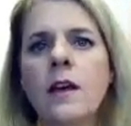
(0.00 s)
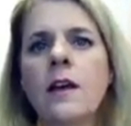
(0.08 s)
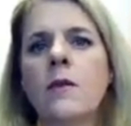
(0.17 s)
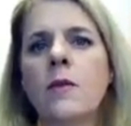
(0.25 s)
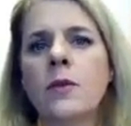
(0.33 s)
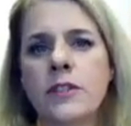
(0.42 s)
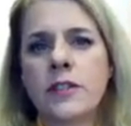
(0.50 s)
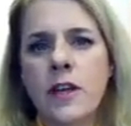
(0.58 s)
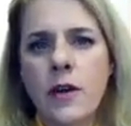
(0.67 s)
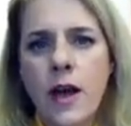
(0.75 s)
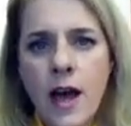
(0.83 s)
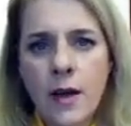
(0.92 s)
which is
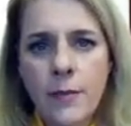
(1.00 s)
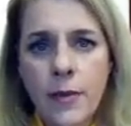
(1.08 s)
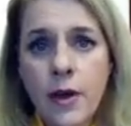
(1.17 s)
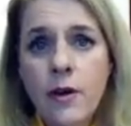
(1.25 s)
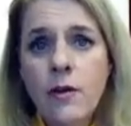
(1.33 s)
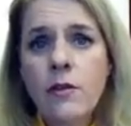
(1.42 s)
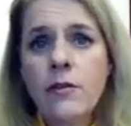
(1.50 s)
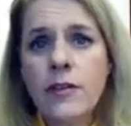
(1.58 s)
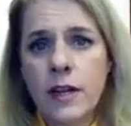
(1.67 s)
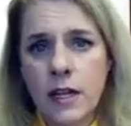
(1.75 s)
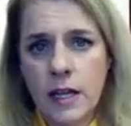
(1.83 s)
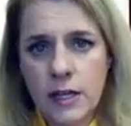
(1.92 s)
called
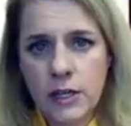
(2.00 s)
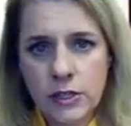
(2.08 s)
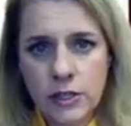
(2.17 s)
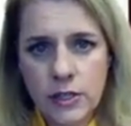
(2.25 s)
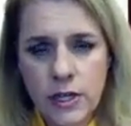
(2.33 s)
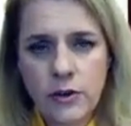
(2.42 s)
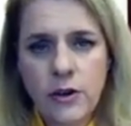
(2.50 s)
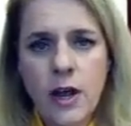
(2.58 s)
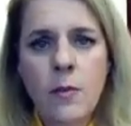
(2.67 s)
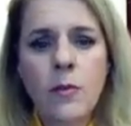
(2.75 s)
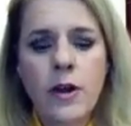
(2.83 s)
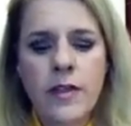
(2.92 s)
hypoventilation, and you're
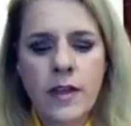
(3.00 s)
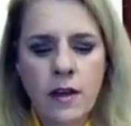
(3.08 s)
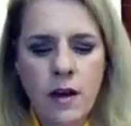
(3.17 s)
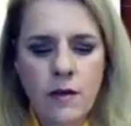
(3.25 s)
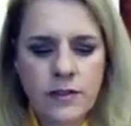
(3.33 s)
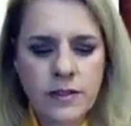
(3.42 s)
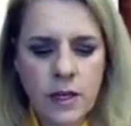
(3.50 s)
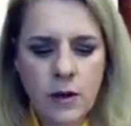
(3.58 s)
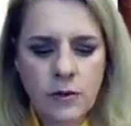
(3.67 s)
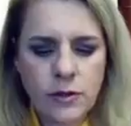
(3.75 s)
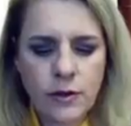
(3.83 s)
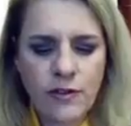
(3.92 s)
not breathing off
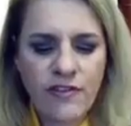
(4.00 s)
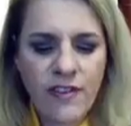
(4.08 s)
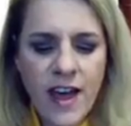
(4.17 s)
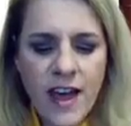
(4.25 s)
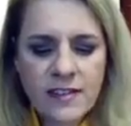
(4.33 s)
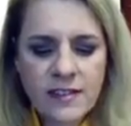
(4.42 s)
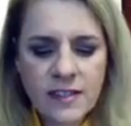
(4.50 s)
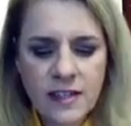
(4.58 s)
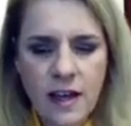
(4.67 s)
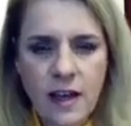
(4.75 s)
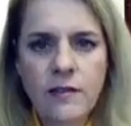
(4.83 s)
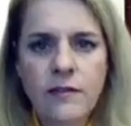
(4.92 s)
CO2 fast
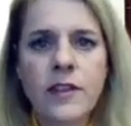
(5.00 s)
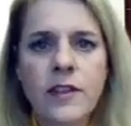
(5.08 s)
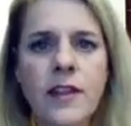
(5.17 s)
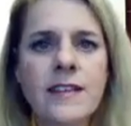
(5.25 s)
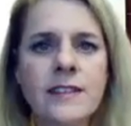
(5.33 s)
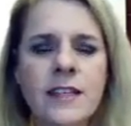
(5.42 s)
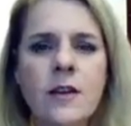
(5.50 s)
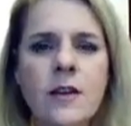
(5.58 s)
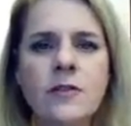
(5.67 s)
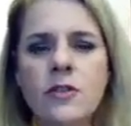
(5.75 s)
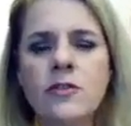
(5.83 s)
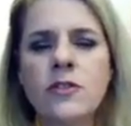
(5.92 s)
enough, then that
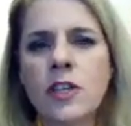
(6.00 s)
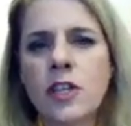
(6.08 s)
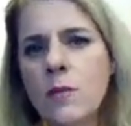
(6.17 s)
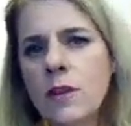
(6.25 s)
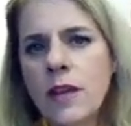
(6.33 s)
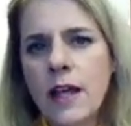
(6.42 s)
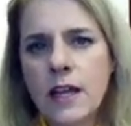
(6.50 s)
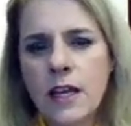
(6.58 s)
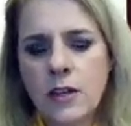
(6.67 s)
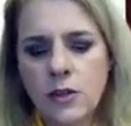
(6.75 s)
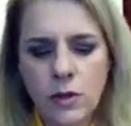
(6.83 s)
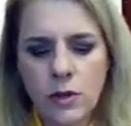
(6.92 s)
CO2 is accumulating
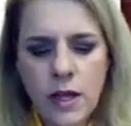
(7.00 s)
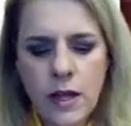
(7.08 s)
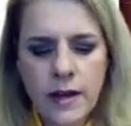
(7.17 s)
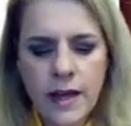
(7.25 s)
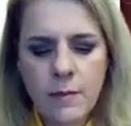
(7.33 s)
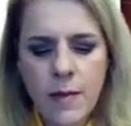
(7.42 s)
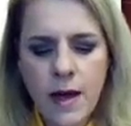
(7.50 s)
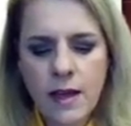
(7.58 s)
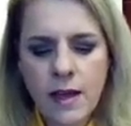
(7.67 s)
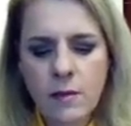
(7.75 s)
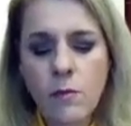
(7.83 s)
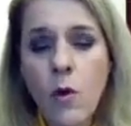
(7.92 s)
in your blood and
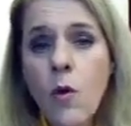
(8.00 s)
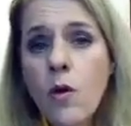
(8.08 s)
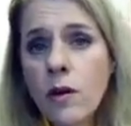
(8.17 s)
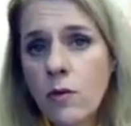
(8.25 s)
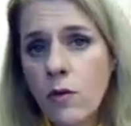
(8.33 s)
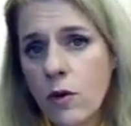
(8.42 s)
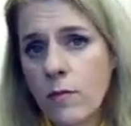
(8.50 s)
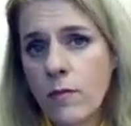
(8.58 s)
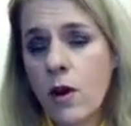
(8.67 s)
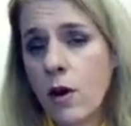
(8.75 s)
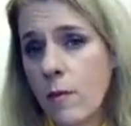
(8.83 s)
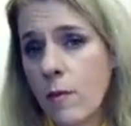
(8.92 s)
making more
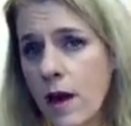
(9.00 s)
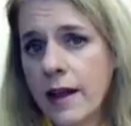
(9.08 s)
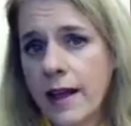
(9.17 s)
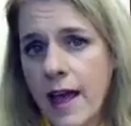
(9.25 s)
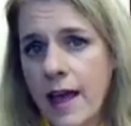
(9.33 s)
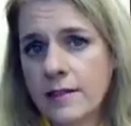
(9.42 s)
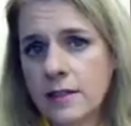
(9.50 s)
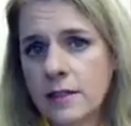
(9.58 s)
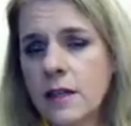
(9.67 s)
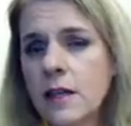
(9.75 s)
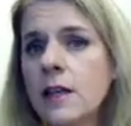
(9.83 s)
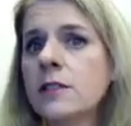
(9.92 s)
carbonic acid.
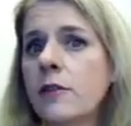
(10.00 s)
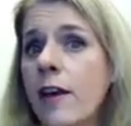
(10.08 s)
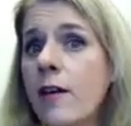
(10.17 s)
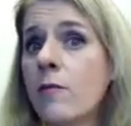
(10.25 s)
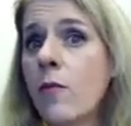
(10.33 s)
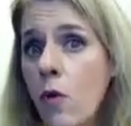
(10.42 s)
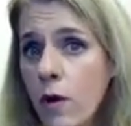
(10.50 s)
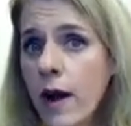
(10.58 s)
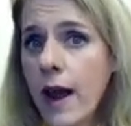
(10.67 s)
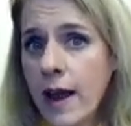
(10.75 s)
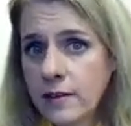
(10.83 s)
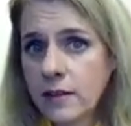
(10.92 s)
So if you have more
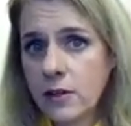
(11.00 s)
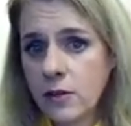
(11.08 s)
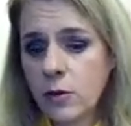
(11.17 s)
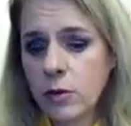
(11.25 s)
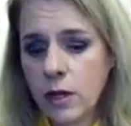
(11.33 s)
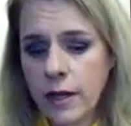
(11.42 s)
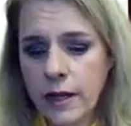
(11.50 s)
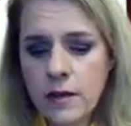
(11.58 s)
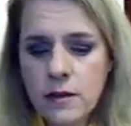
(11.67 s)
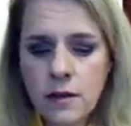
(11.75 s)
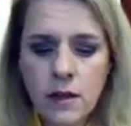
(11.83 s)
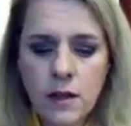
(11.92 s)
acid in your
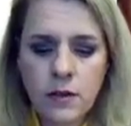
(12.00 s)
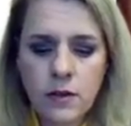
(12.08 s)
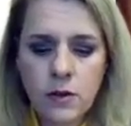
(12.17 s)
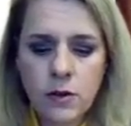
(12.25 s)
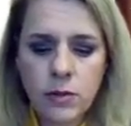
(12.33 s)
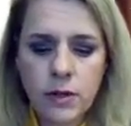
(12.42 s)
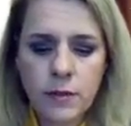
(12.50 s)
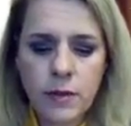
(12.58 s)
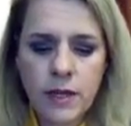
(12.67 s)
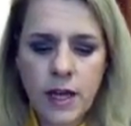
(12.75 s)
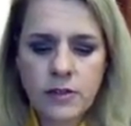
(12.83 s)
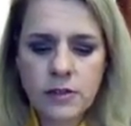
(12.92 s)
blood, then your blood
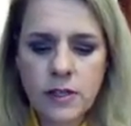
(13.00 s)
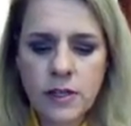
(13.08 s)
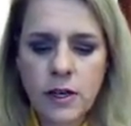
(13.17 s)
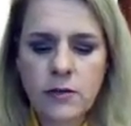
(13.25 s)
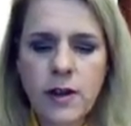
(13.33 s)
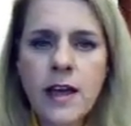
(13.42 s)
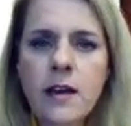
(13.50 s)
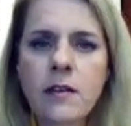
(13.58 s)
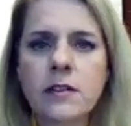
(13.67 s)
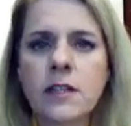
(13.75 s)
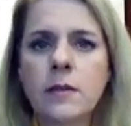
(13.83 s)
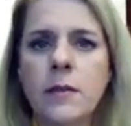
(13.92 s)
pH is going to go down.
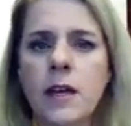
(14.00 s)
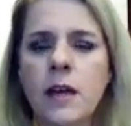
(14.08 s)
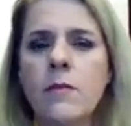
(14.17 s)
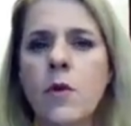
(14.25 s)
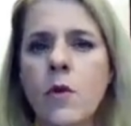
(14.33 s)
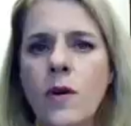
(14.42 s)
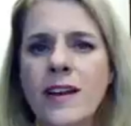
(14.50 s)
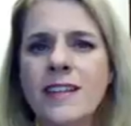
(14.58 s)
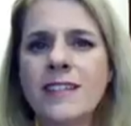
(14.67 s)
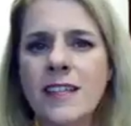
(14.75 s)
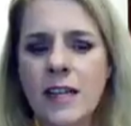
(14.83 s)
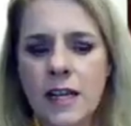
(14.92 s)
It's going to become more
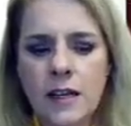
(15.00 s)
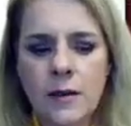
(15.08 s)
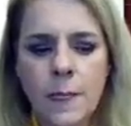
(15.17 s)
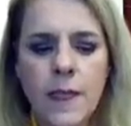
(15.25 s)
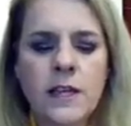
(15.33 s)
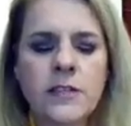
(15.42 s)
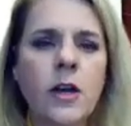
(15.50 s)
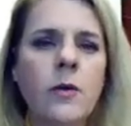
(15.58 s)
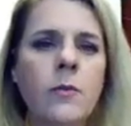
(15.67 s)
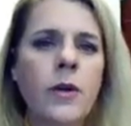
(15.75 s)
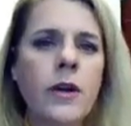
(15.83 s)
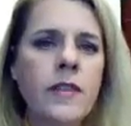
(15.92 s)
acidic.
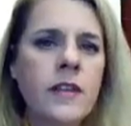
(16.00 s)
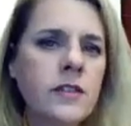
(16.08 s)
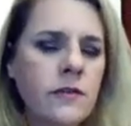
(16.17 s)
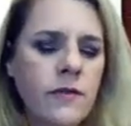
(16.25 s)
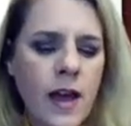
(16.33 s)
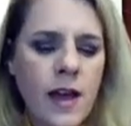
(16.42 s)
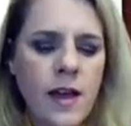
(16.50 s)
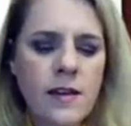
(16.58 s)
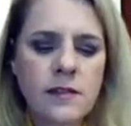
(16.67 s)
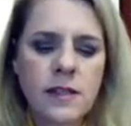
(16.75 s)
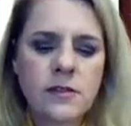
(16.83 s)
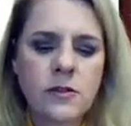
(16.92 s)
So breathing too
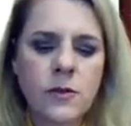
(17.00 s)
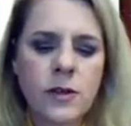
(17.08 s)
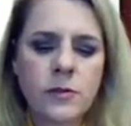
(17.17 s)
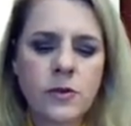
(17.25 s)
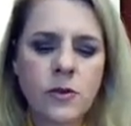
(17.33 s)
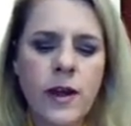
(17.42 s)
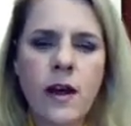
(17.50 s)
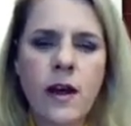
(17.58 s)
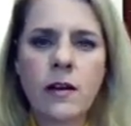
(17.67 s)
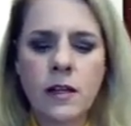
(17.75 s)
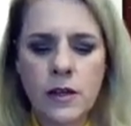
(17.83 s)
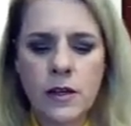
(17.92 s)
fast leads to respiratory
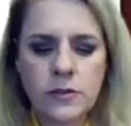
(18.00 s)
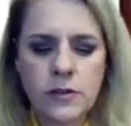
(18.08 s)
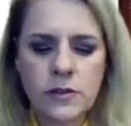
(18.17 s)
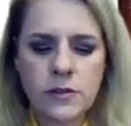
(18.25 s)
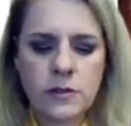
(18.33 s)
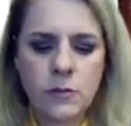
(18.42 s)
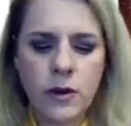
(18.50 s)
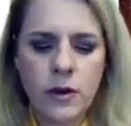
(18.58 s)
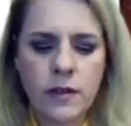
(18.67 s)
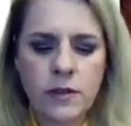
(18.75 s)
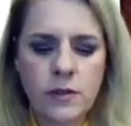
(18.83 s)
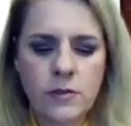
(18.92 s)
alkalosis, and
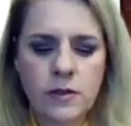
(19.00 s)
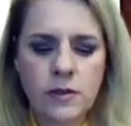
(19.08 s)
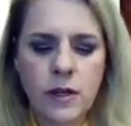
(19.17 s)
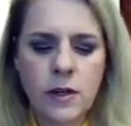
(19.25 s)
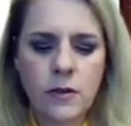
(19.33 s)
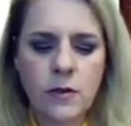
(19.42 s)
breathing too slow